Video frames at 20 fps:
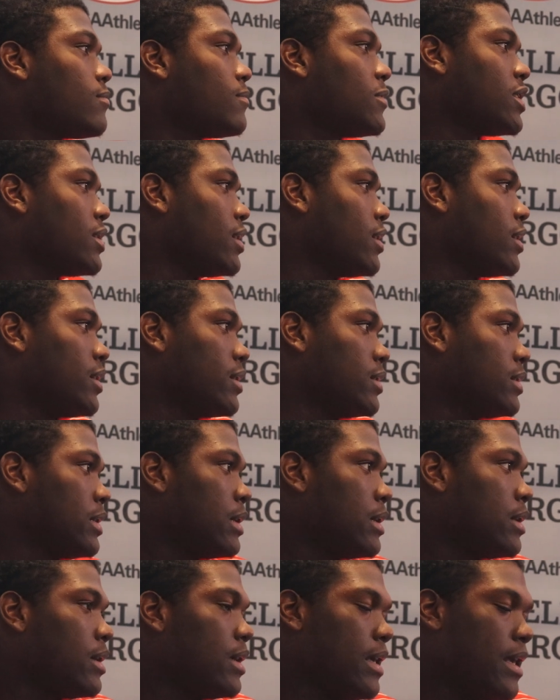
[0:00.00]
because
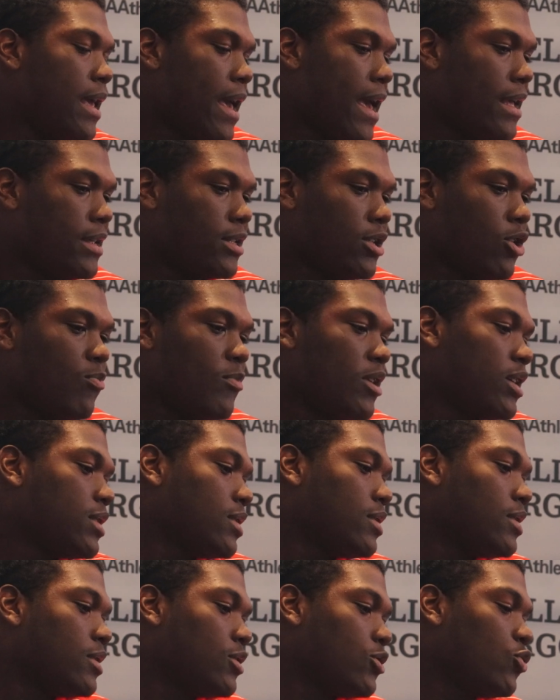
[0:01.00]
he has so much
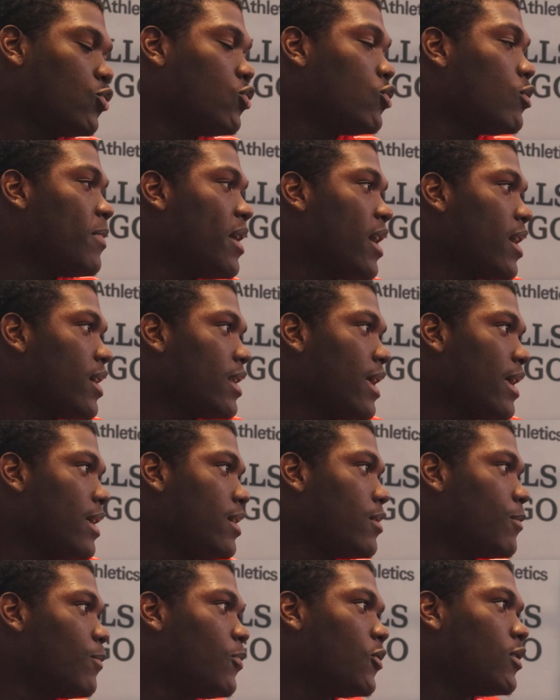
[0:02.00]
in his tool bag that he
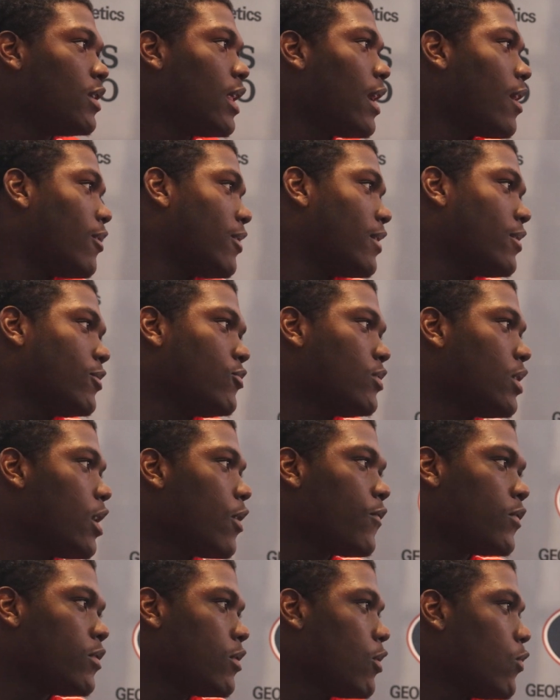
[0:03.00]
can pull out and you
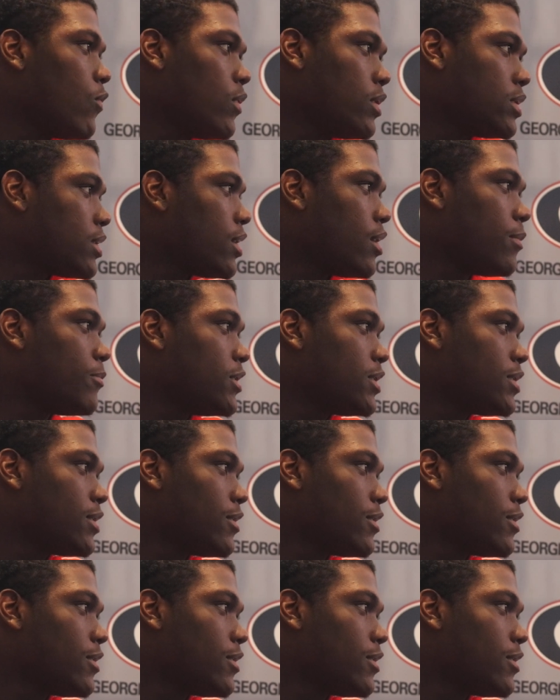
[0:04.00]
never know what's coming.